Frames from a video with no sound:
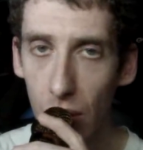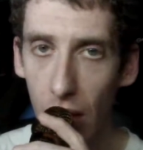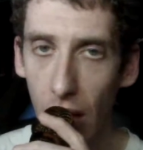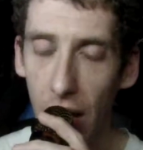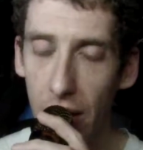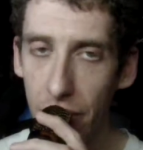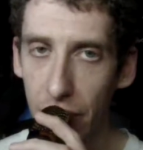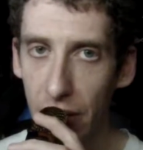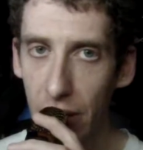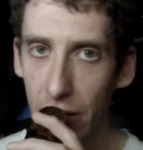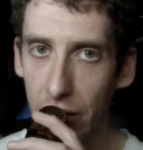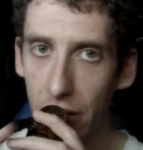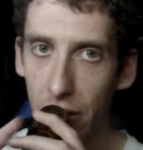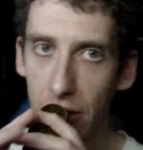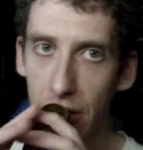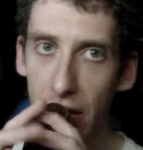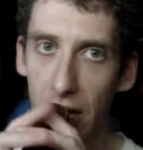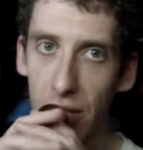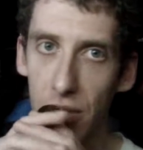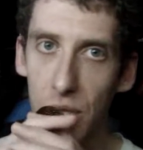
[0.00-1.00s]
I feel a
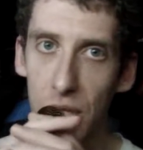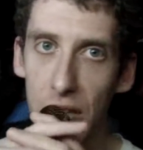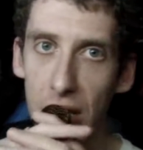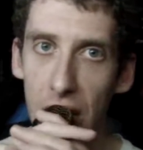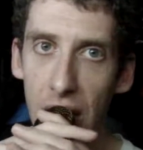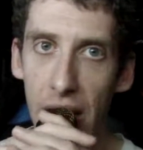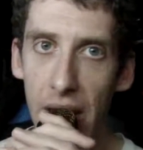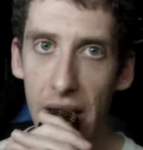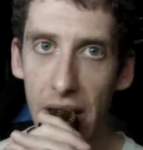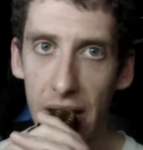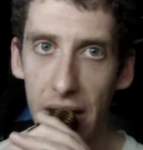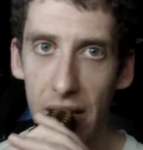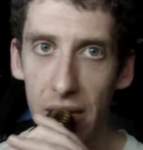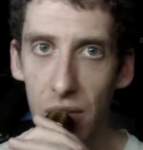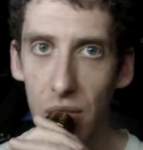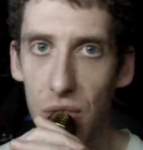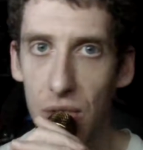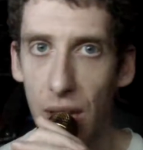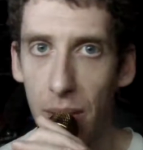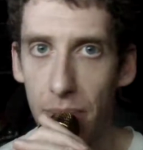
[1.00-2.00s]
good DLC
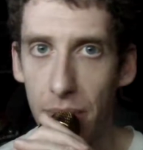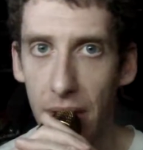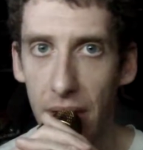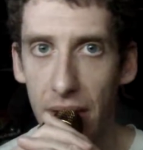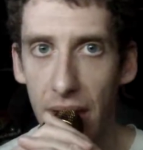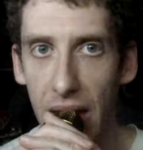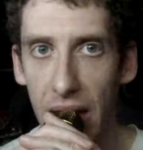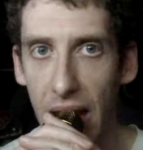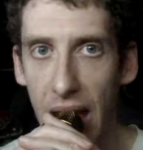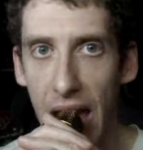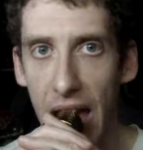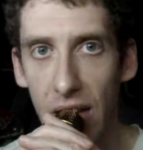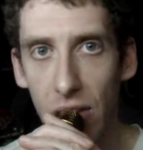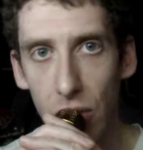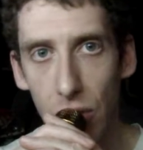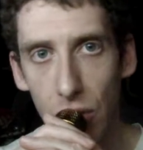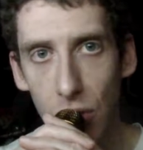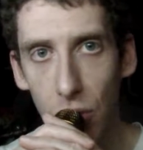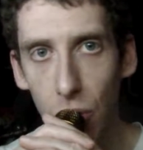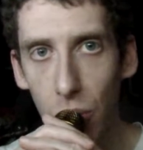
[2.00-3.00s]
is something that
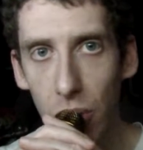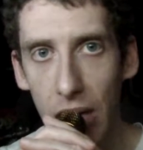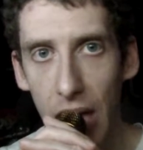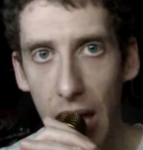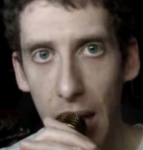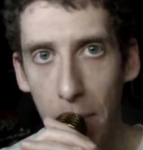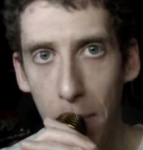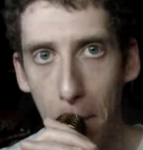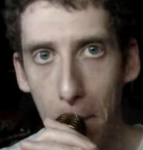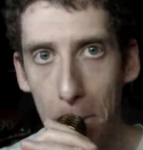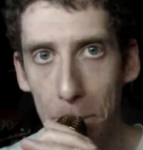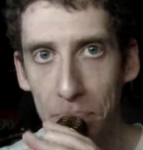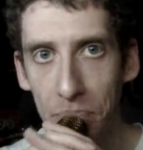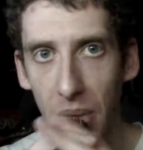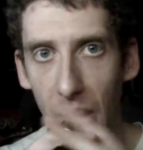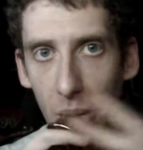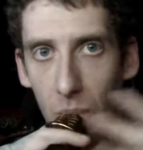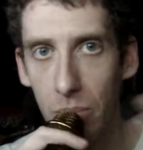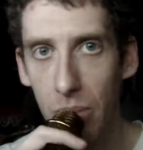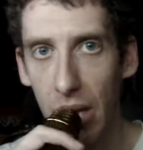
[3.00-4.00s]
adds to a game,
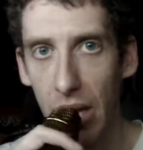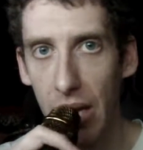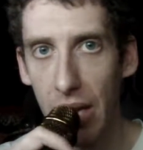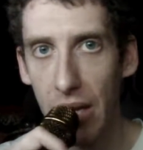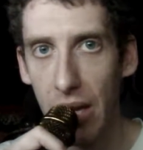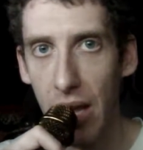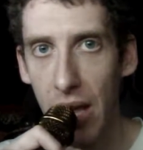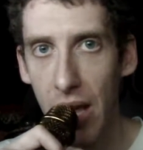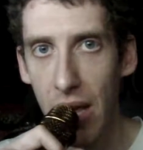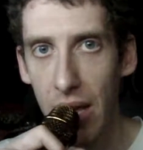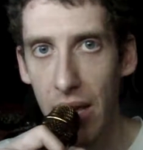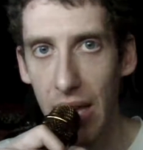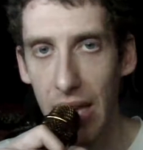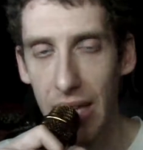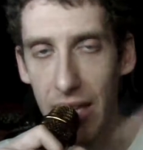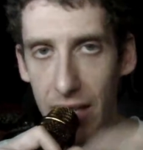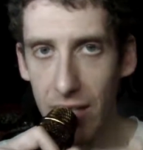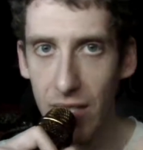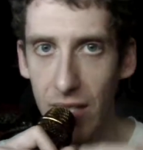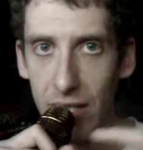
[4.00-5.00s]
but
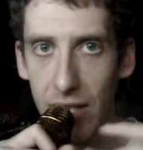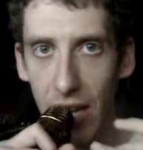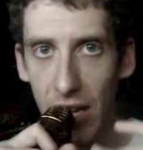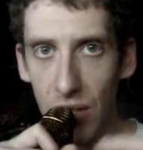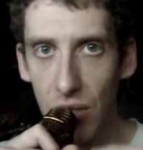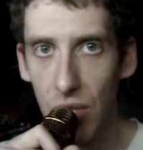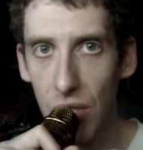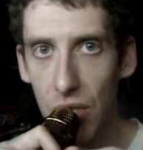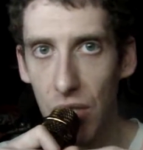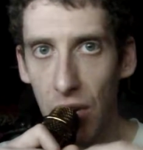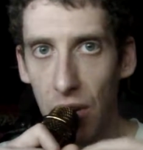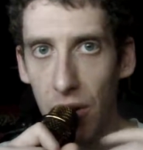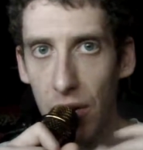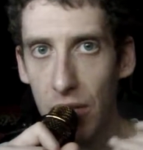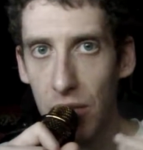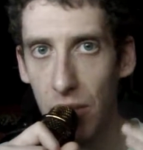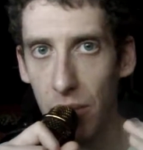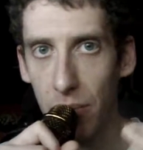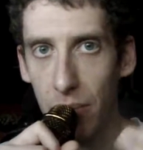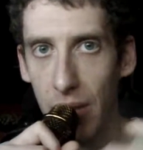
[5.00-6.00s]
it isn't necessary
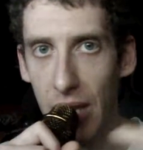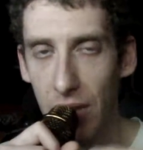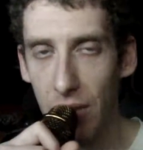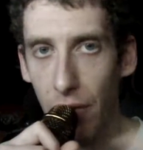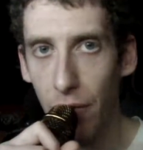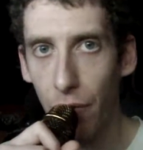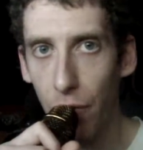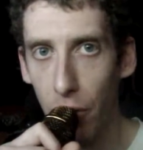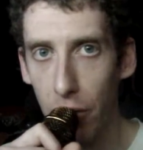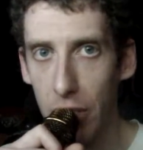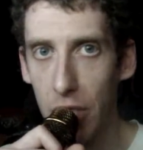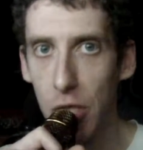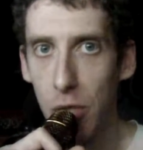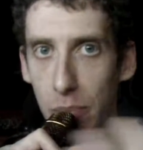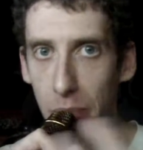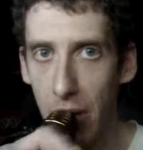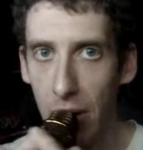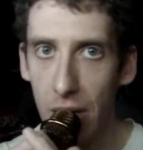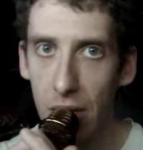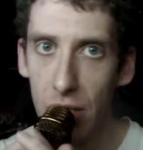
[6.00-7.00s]
to get the full
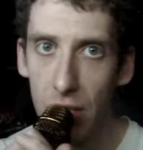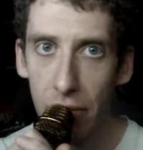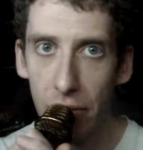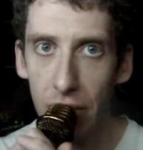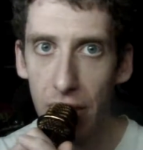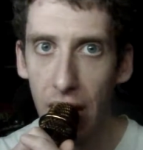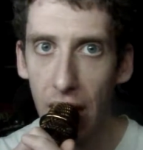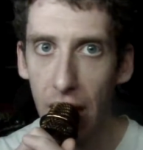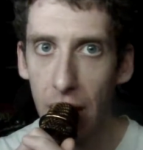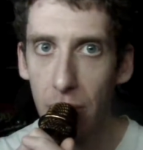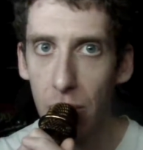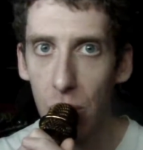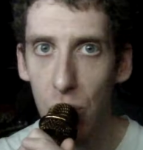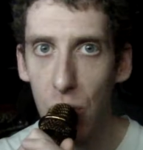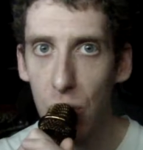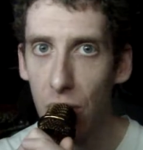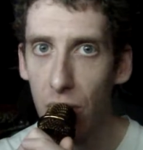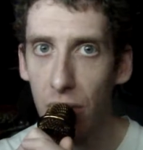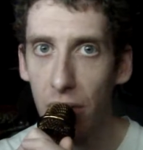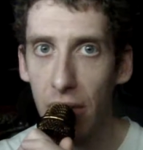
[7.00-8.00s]
experience of a game, and
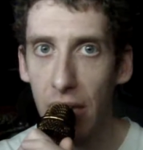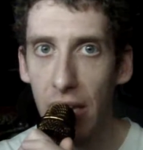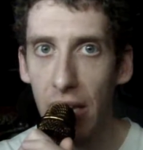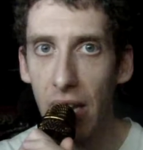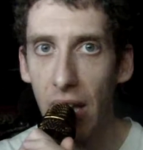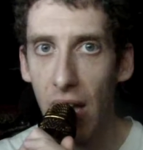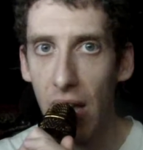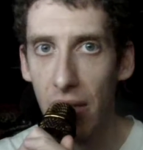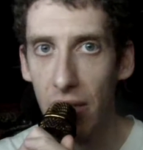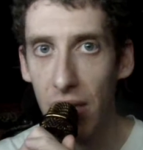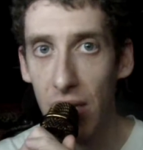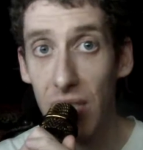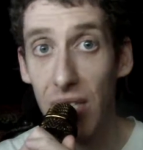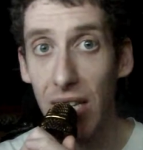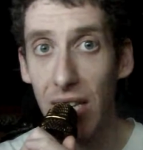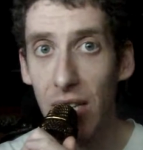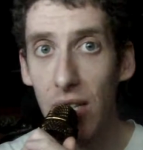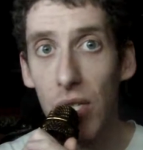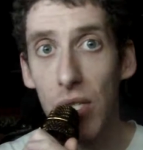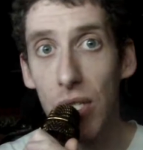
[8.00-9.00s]
certainly this
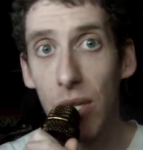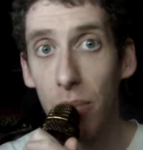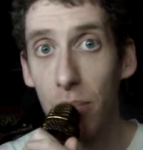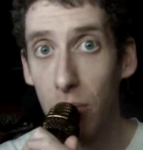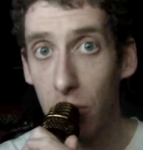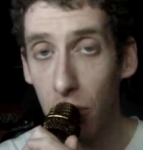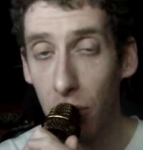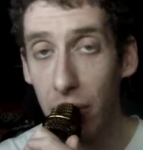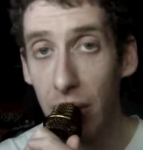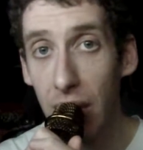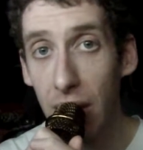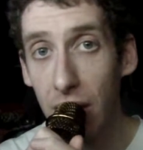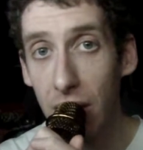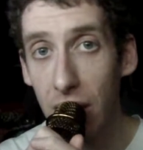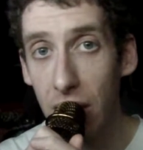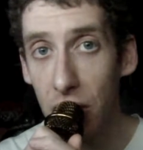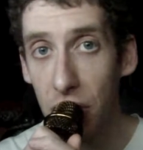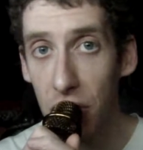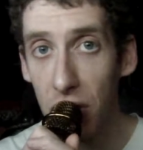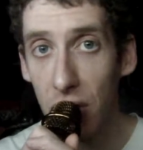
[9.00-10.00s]
is some good
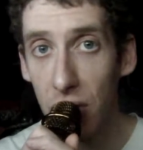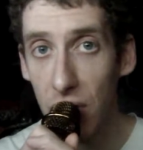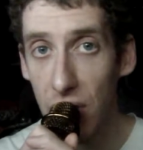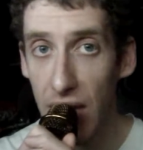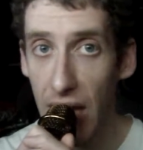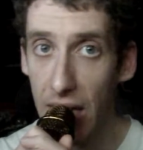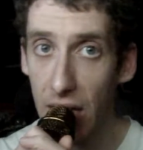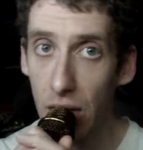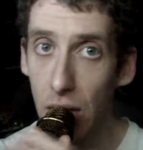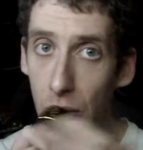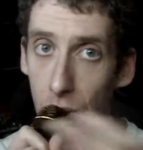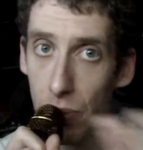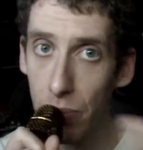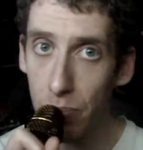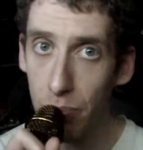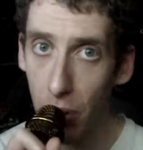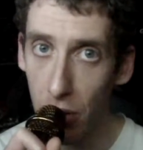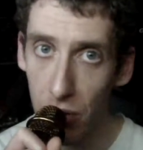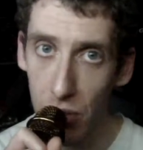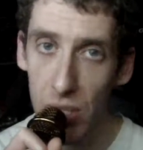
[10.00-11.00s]
additions that you
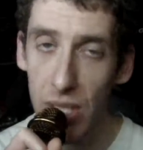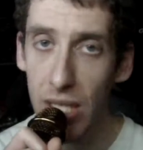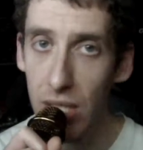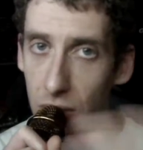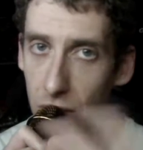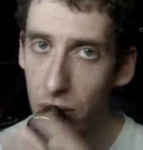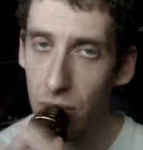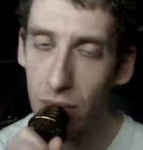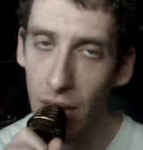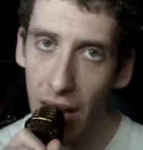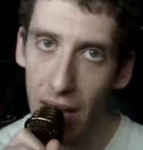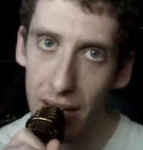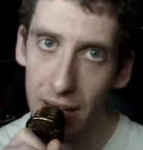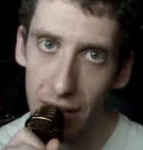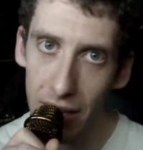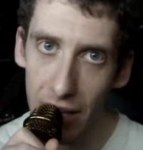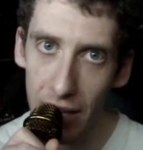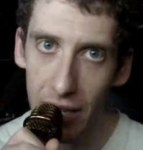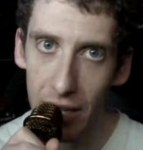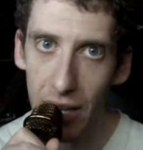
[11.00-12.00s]
personally do not
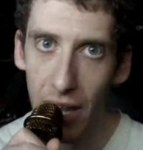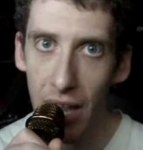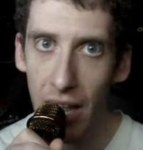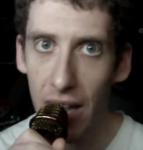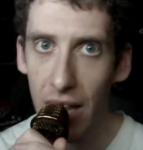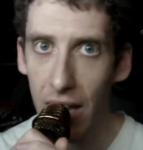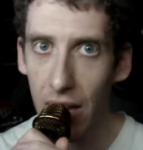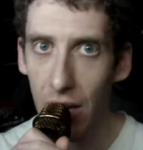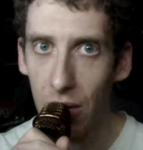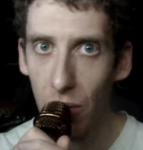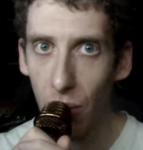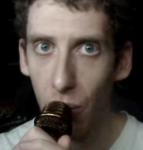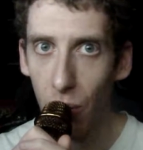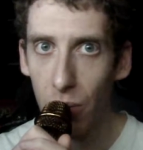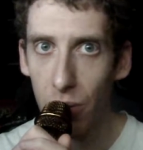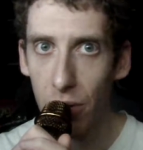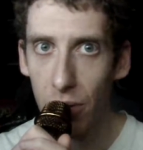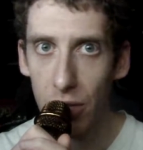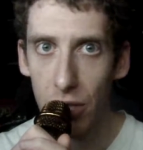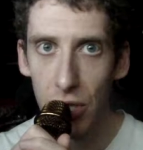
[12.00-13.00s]
need in
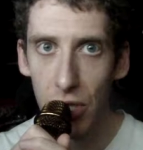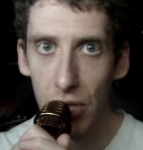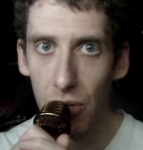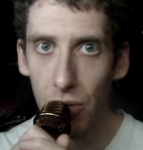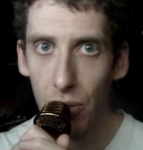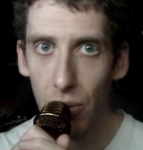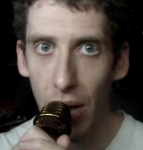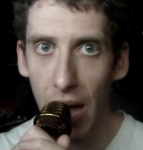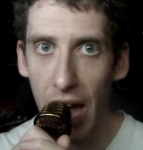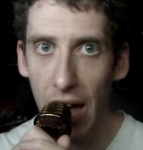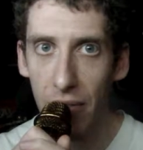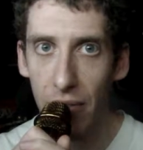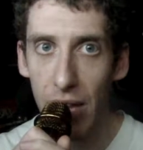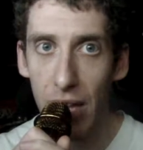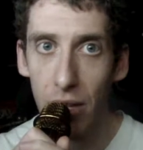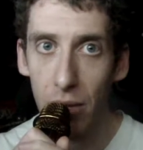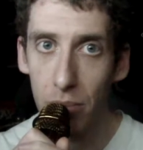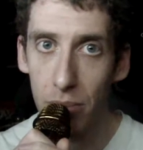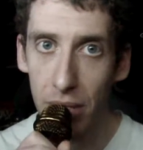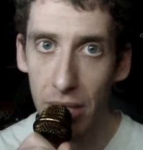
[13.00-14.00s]
order to have a
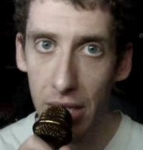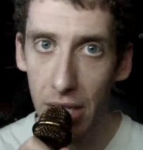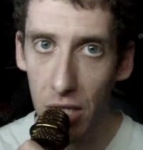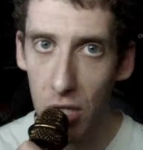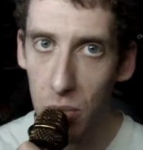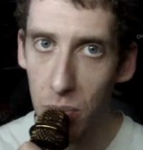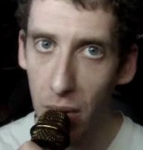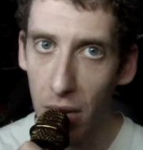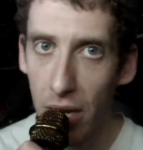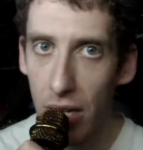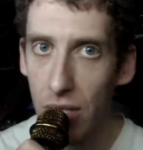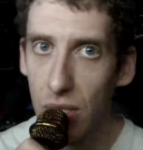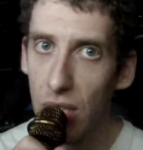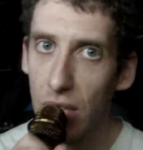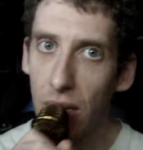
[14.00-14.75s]
complete experience.